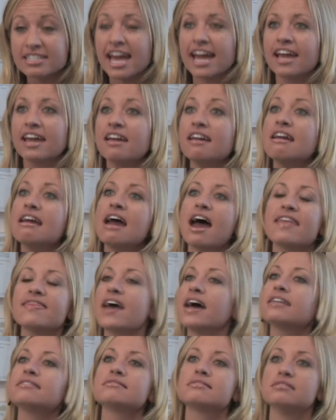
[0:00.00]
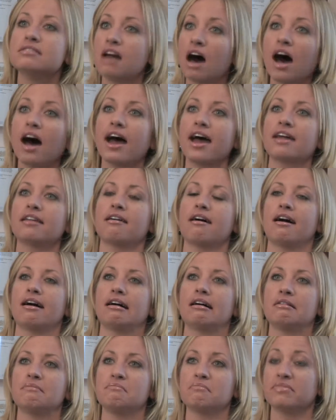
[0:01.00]
day. And that is not,
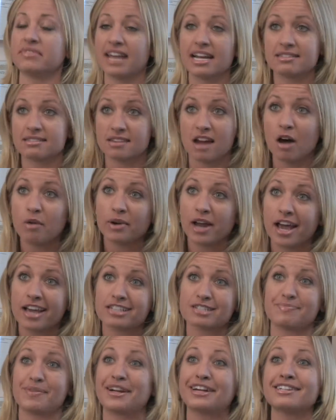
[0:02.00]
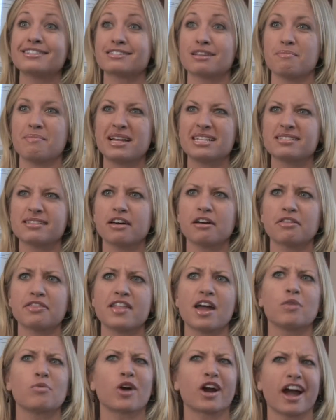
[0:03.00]
that's not what I experienced at Men's Health
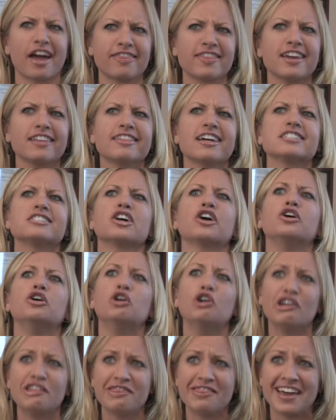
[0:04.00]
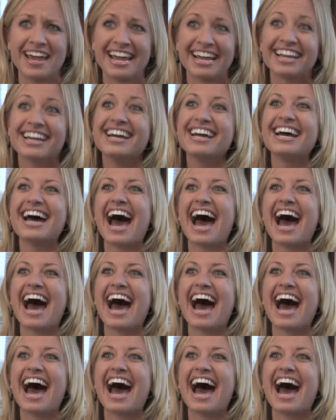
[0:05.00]
Network. I think that's a good thing.